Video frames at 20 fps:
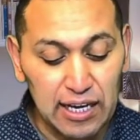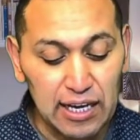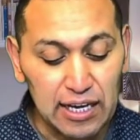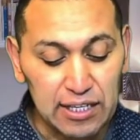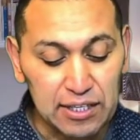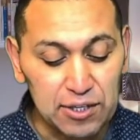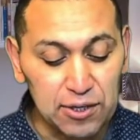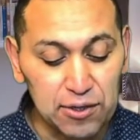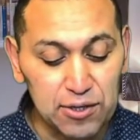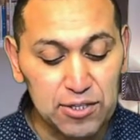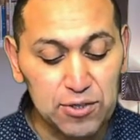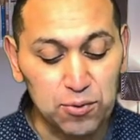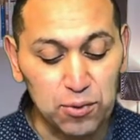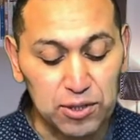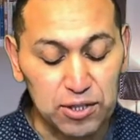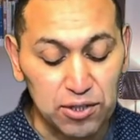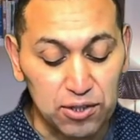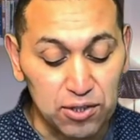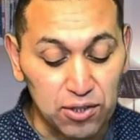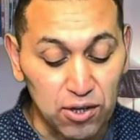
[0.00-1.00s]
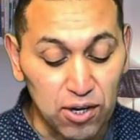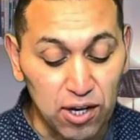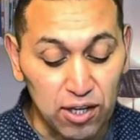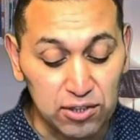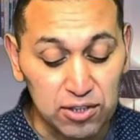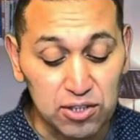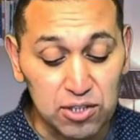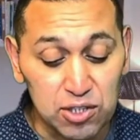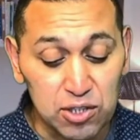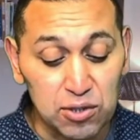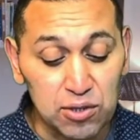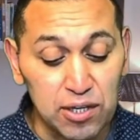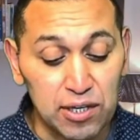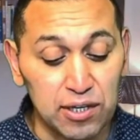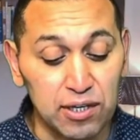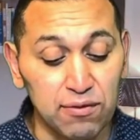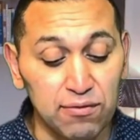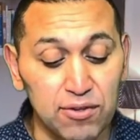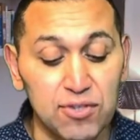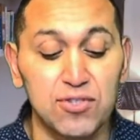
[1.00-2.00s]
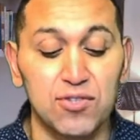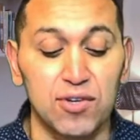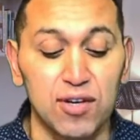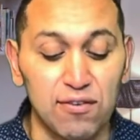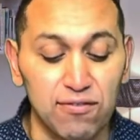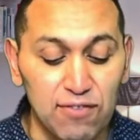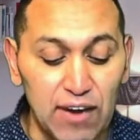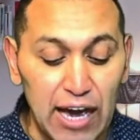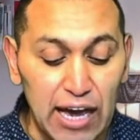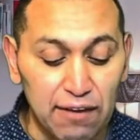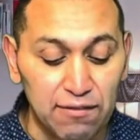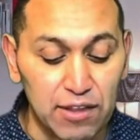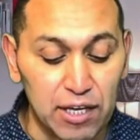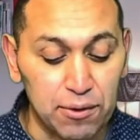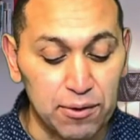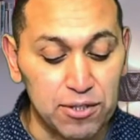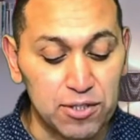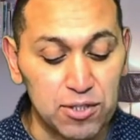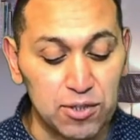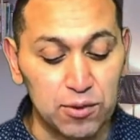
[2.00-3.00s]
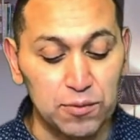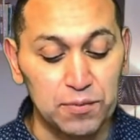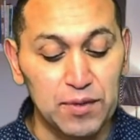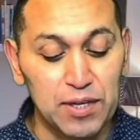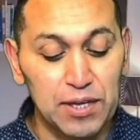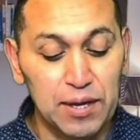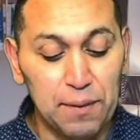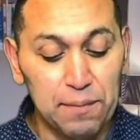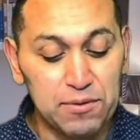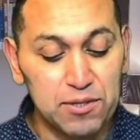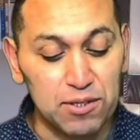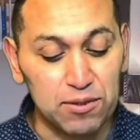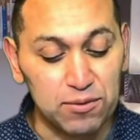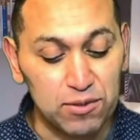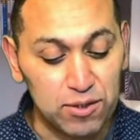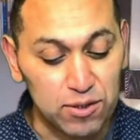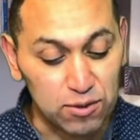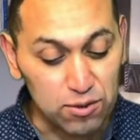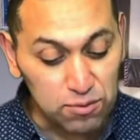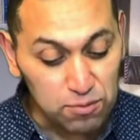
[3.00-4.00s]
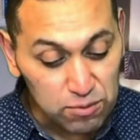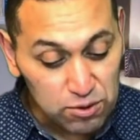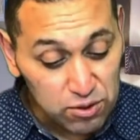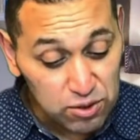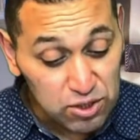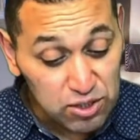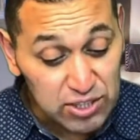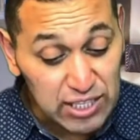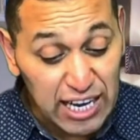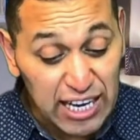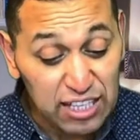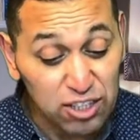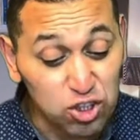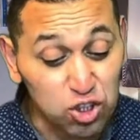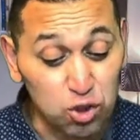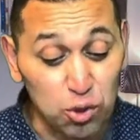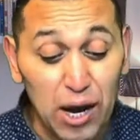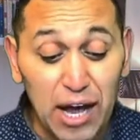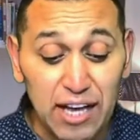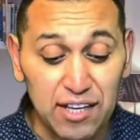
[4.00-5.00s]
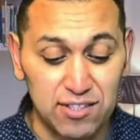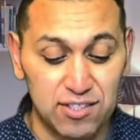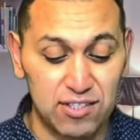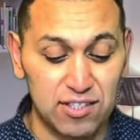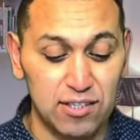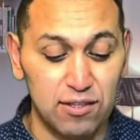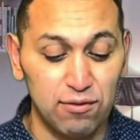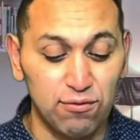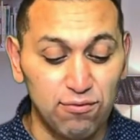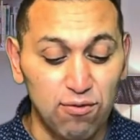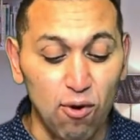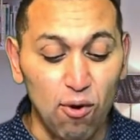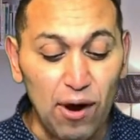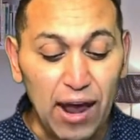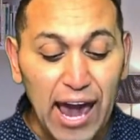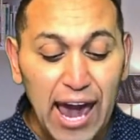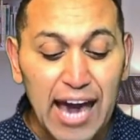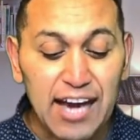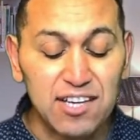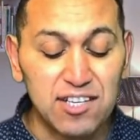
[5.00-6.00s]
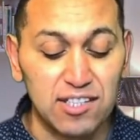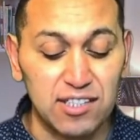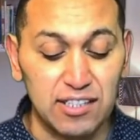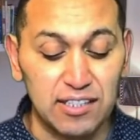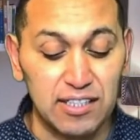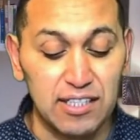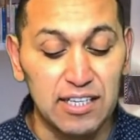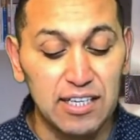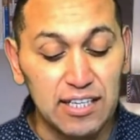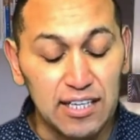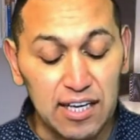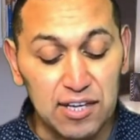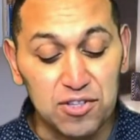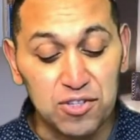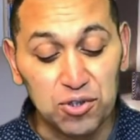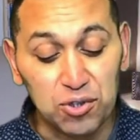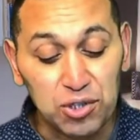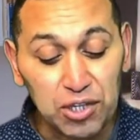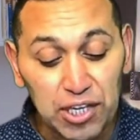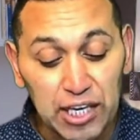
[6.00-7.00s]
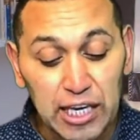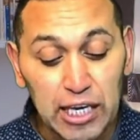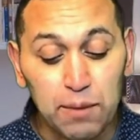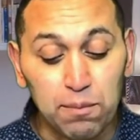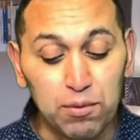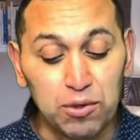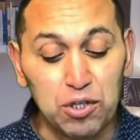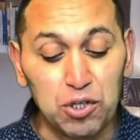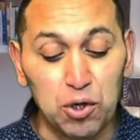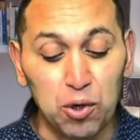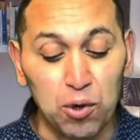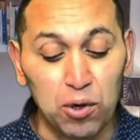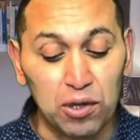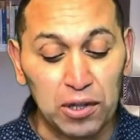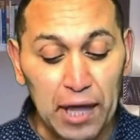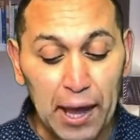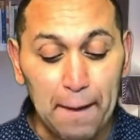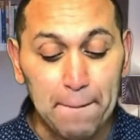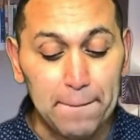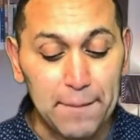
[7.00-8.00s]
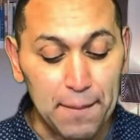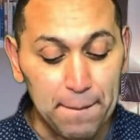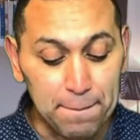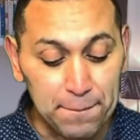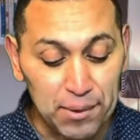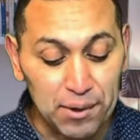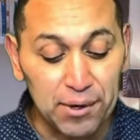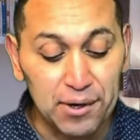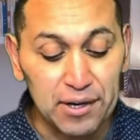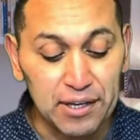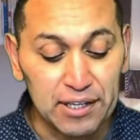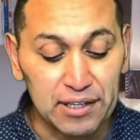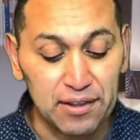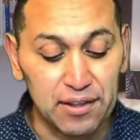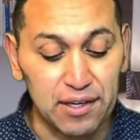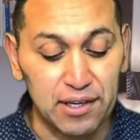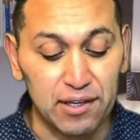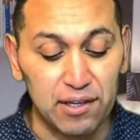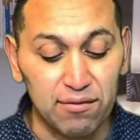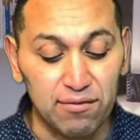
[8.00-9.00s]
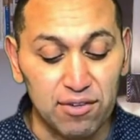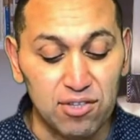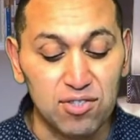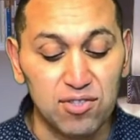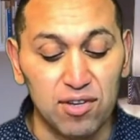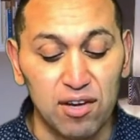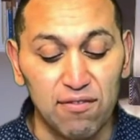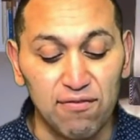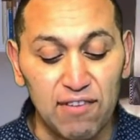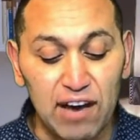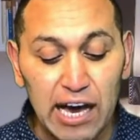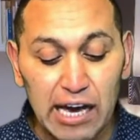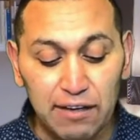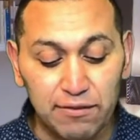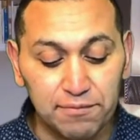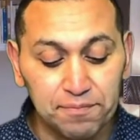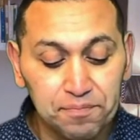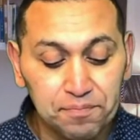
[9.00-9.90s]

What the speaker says: Notice what they're called to do there in verse 35. They were to stay dressed for action and to keep your lamp burning there in verse 35.